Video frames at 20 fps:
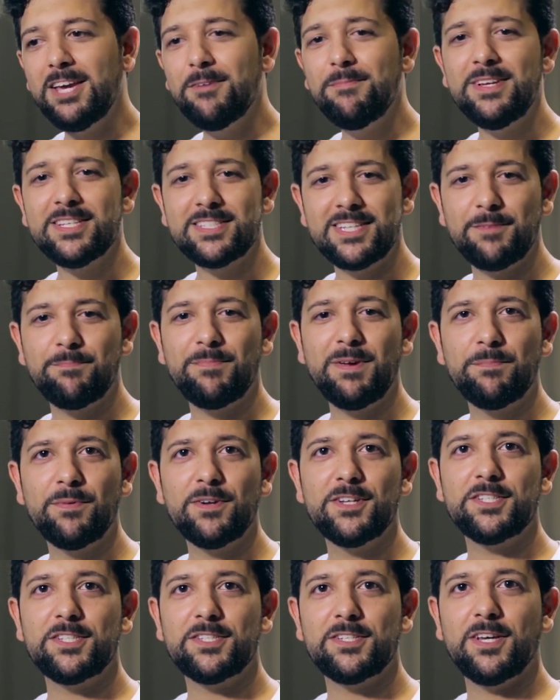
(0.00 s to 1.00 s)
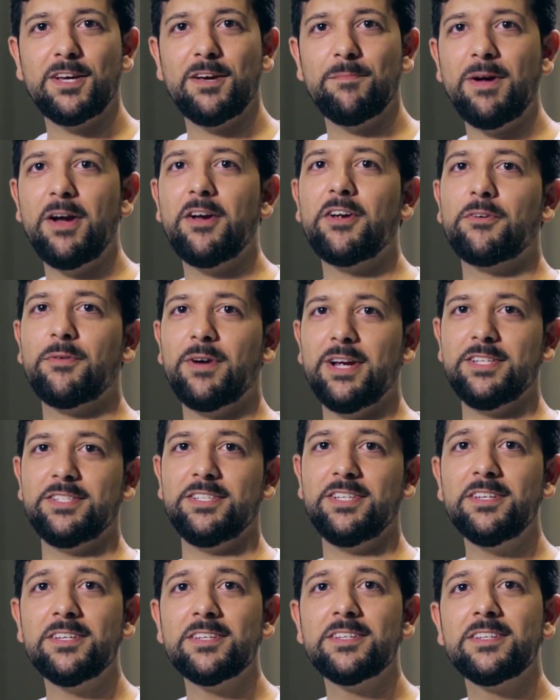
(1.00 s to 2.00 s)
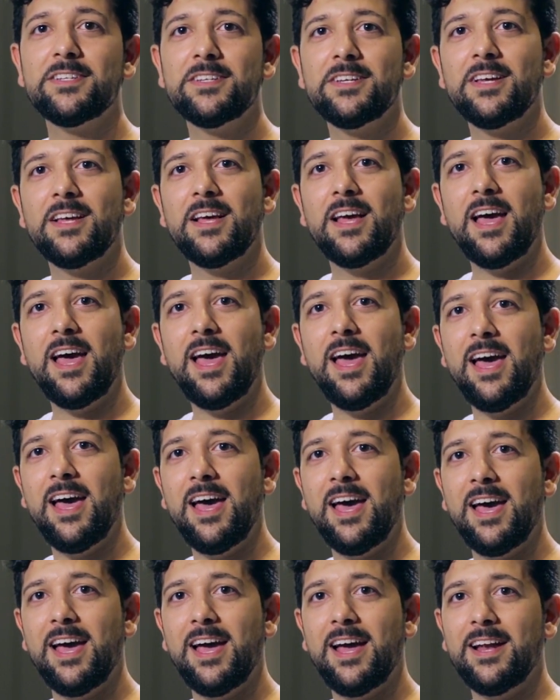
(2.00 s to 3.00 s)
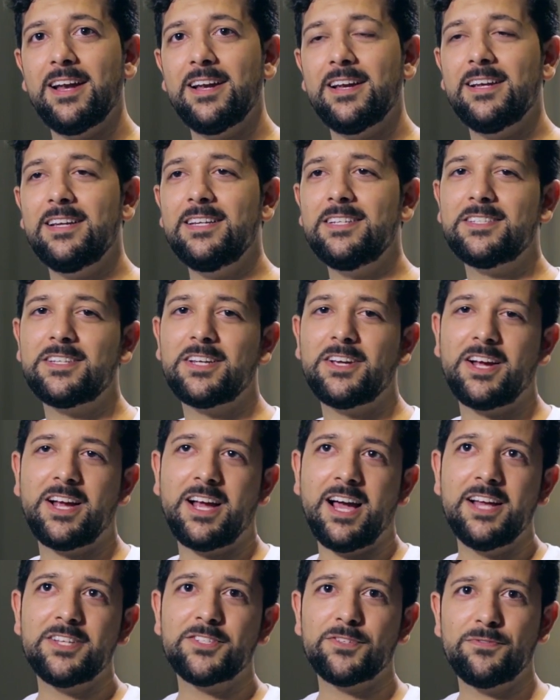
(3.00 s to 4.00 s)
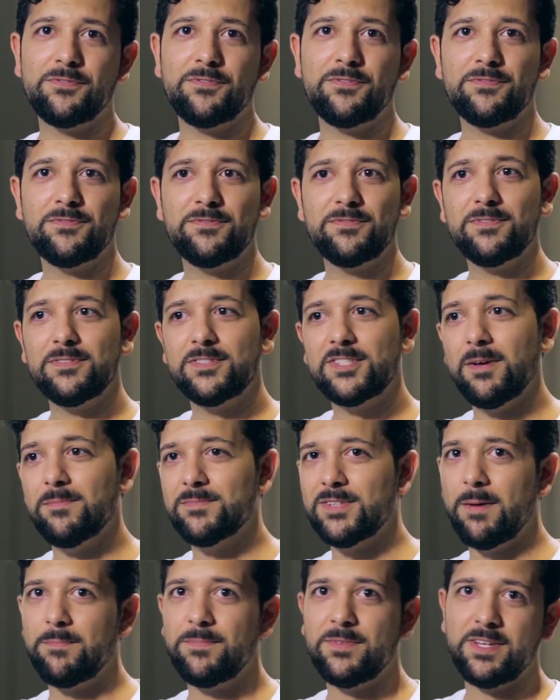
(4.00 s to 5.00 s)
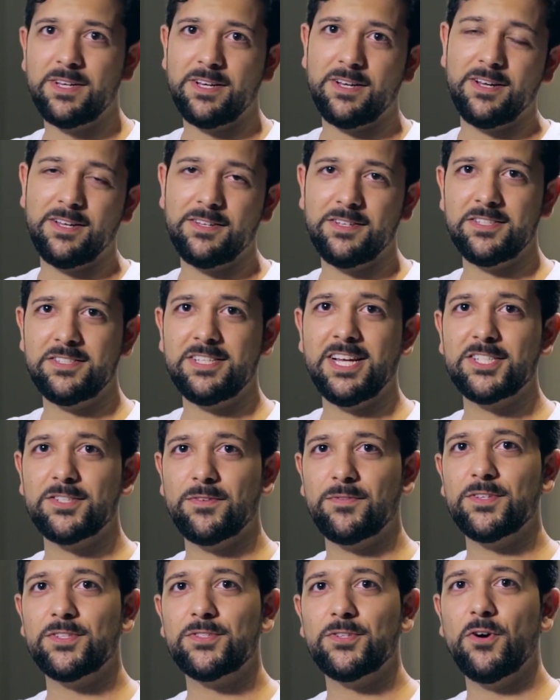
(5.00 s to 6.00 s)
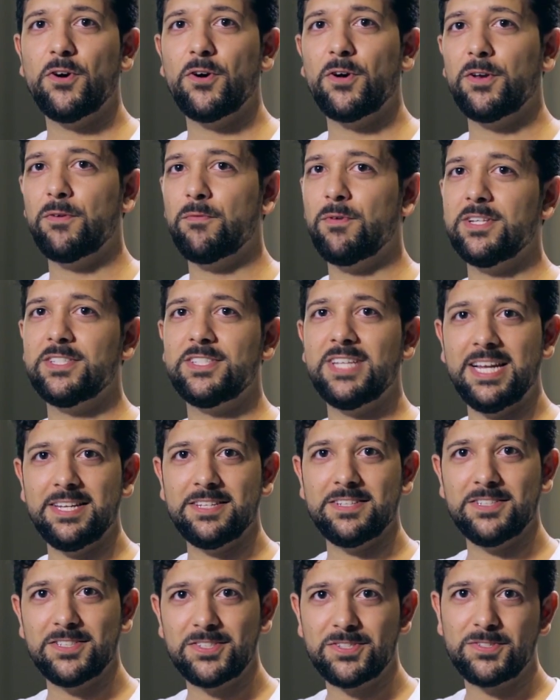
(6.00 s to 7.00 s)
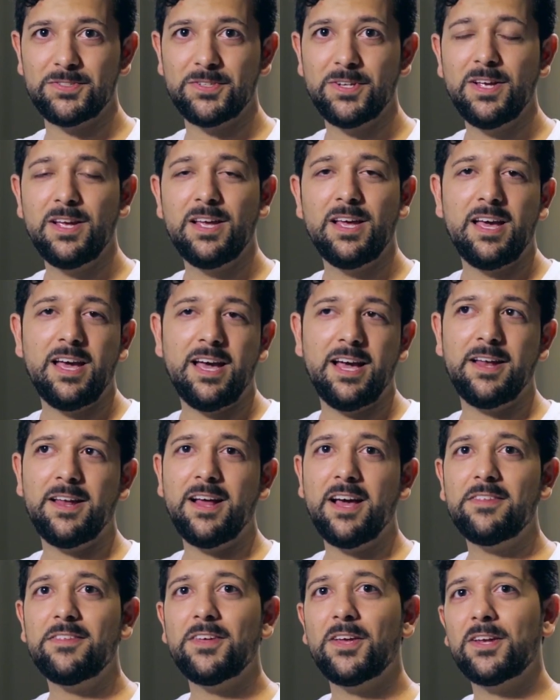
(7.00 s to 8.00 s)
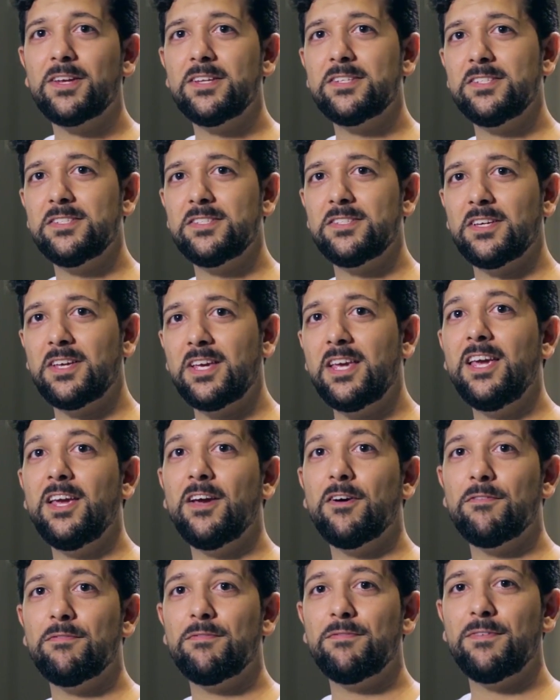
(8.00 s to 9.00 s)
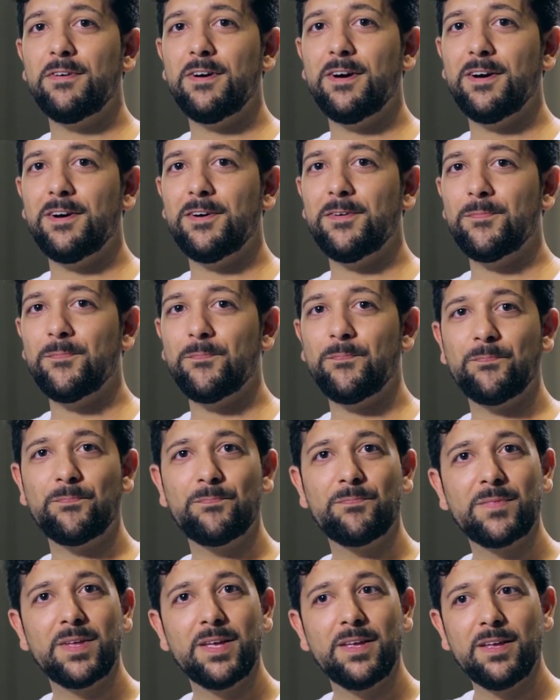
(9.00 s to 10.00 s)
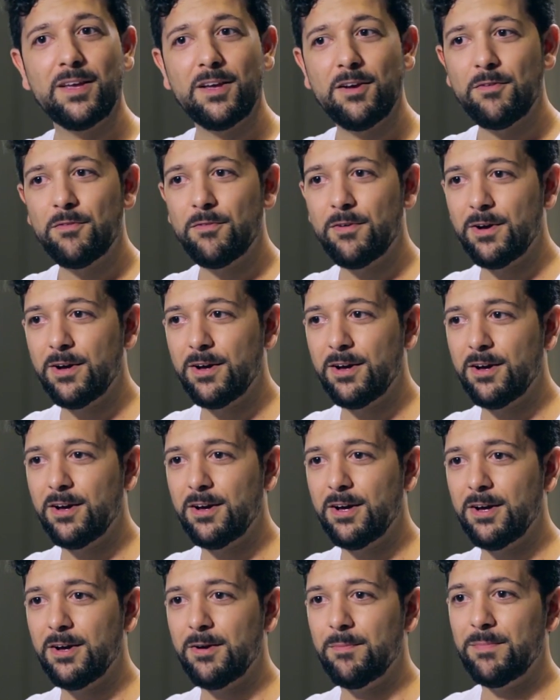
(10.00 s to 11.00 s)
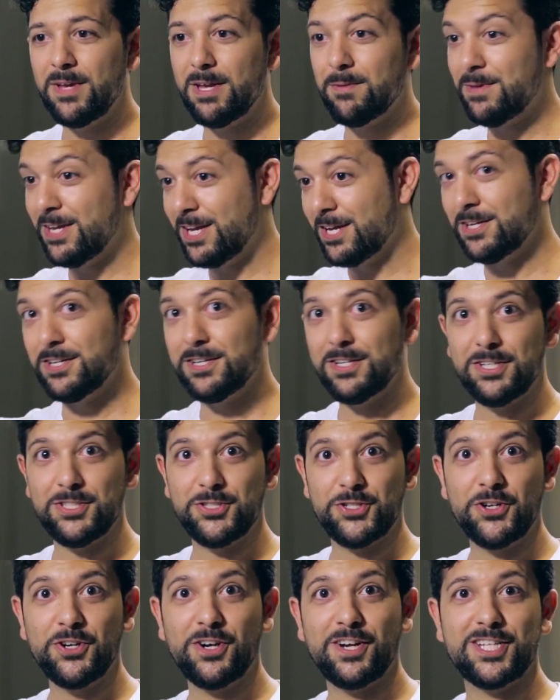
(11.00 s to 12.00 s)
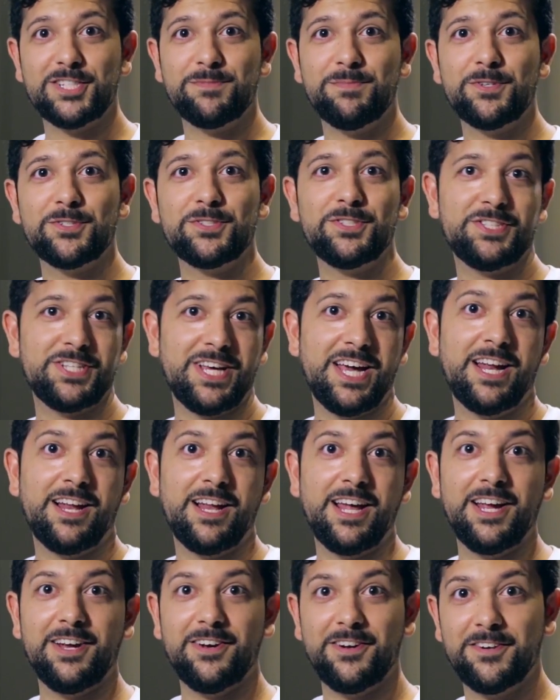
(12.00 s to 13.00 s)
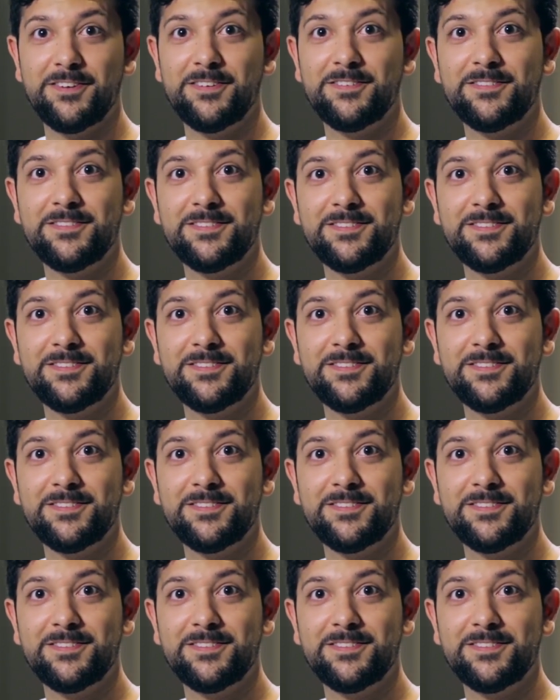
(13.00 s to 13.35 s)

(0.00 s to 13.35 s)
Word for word: It means that people is uh, very crazy, and it kind of sums up the, the sense of the song in one sentence. And I think this is the key of um, uh, me being a, a journalist, because it's a headliner.